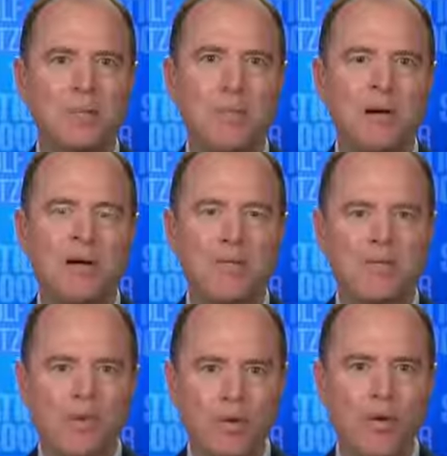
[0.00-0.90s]
by a
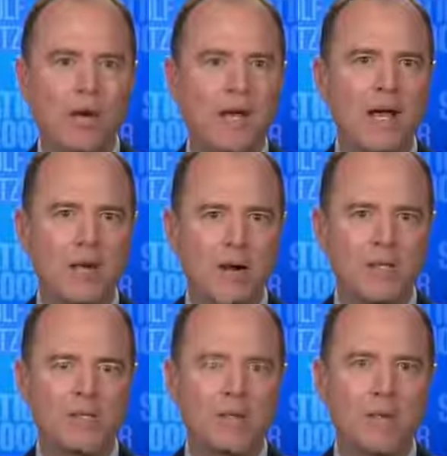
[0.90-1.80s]
foreign and
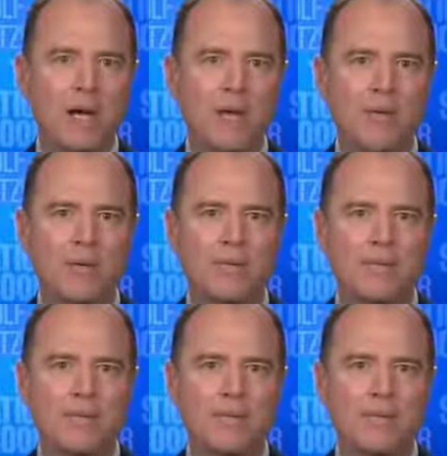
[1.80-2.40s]
hostile power.